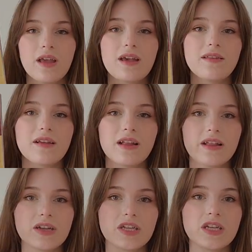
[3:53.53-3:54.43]
It's a
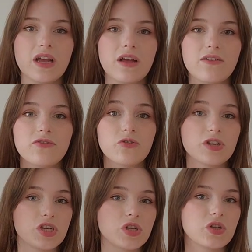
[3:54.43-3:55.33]
collection of
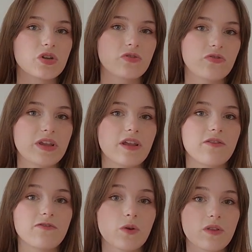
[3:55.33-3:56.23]
traditional
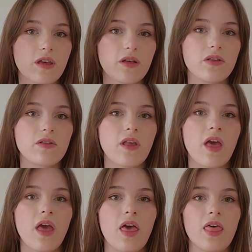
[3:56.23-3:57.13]
Korean folktales
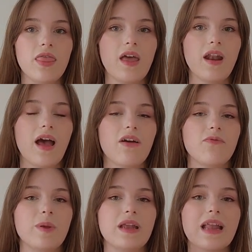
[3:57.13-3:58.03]
that
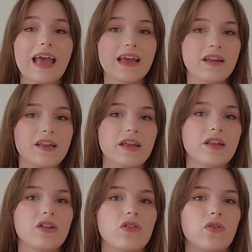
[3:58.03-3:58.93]
have been
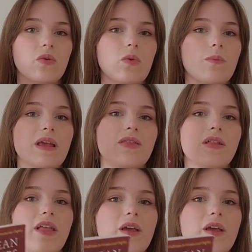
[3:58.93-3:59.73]
edited to make the